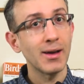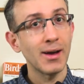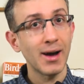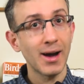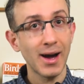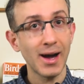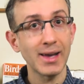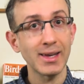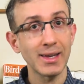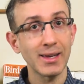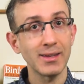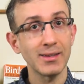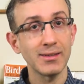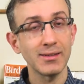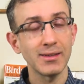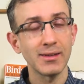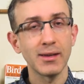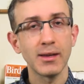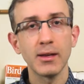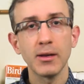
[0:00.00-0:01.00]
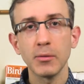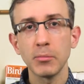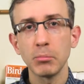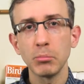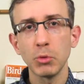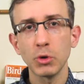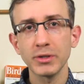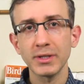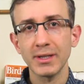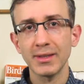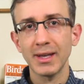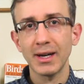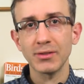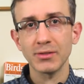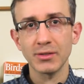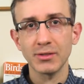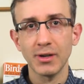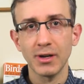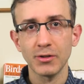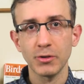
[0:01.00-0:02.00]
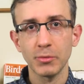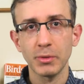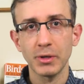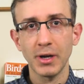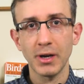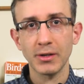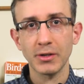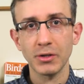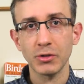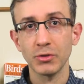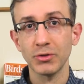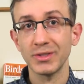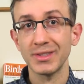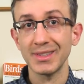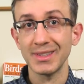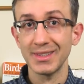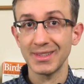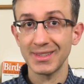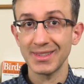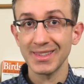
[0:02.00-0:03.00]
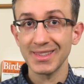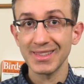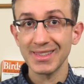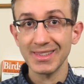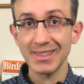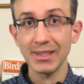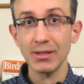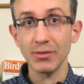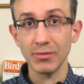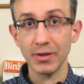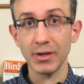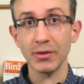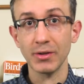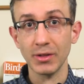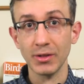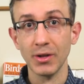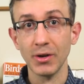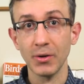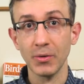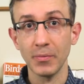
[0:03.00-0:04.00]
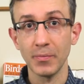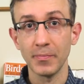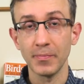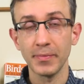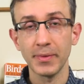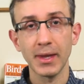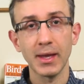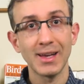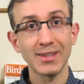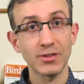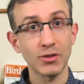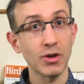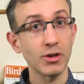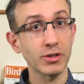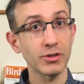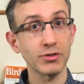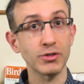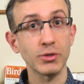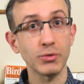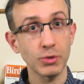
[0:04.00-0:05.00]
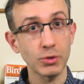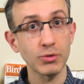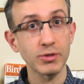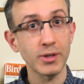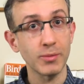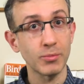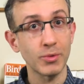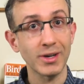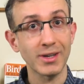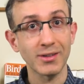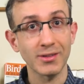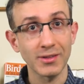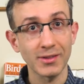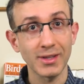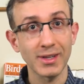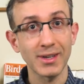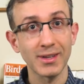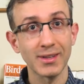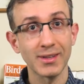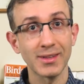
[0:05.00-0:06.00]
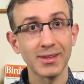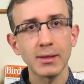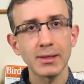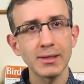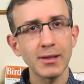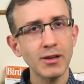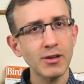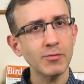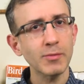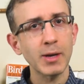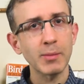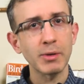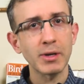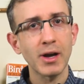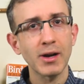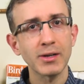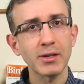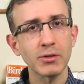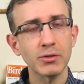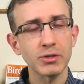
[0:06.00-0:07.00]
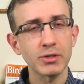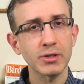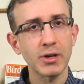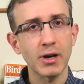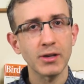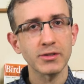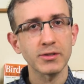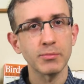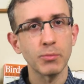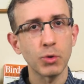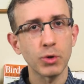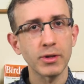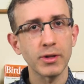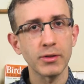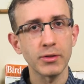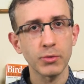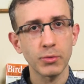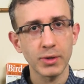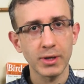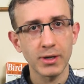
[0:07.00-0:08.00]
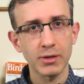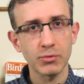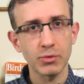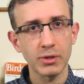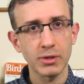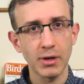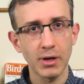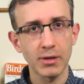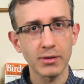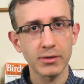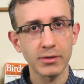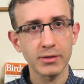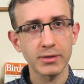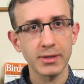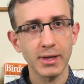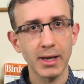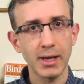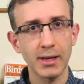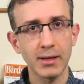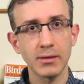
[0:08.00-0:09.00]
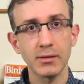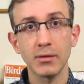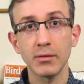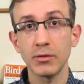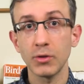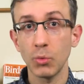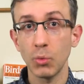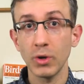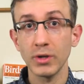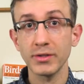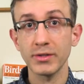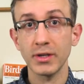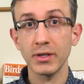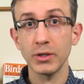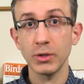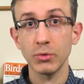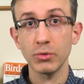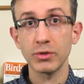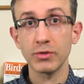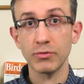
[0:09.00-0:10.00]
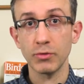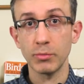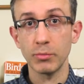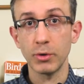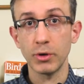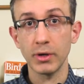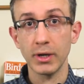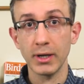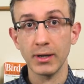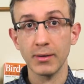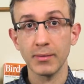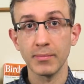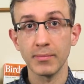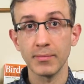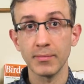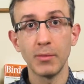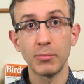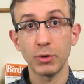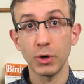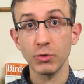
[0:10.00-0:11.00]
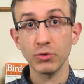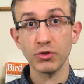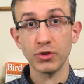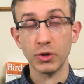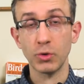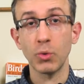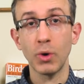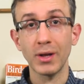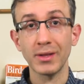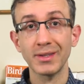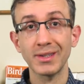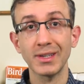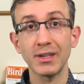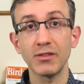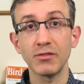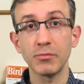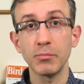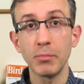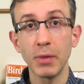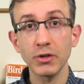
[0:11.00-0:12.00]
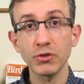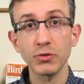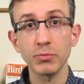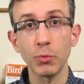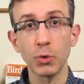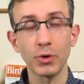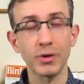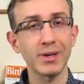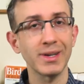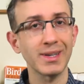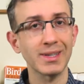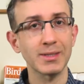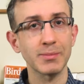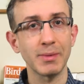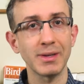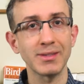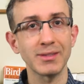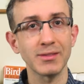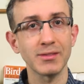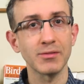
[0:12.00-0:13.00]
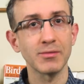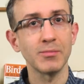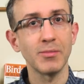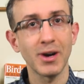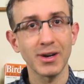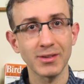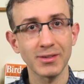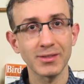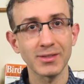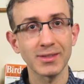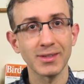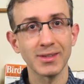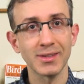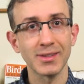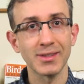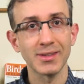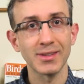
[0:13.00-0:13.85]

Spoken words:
high-end, multi-thousand-dollar binoculars is still very low, as long as you use them regularly. None of my binoculars cost more than $300, and the ones I use for birding approach the quality of much more expensive models.